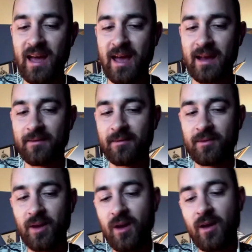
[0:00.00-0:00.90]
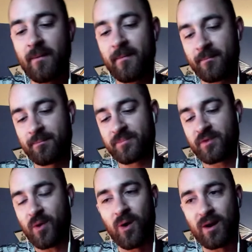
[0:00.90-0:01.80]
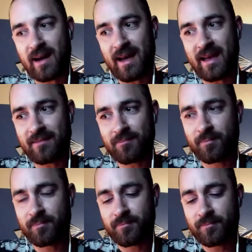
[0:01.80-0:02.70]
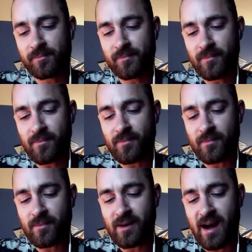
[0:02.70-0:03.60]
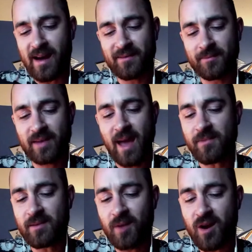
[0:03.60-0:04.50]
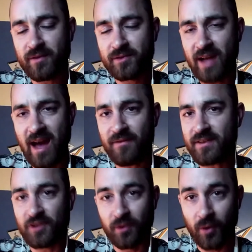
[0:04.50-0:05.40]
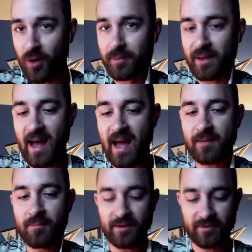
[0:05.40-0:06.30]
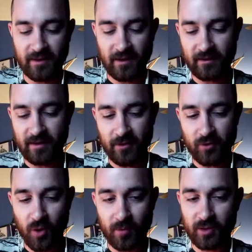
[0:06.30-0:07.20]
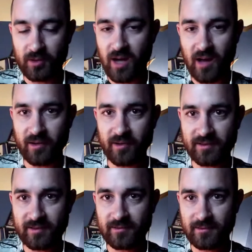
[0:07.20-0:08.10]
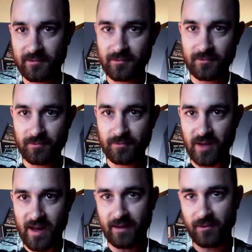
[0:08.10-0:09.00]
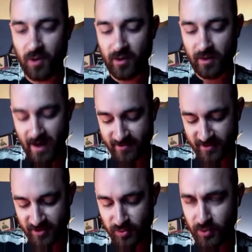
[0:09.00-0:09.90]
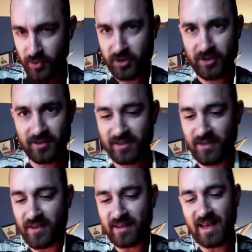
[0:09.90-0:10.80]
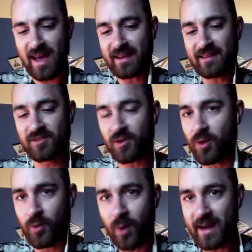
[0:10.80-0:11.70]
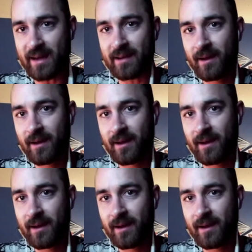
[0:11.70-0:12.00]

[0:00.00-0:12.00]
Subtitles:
And the Hawkeye and Captain Marvel's outfits are all black, but they're normal colored. Like Hawkeye has the swoosh and stuff like that is all white.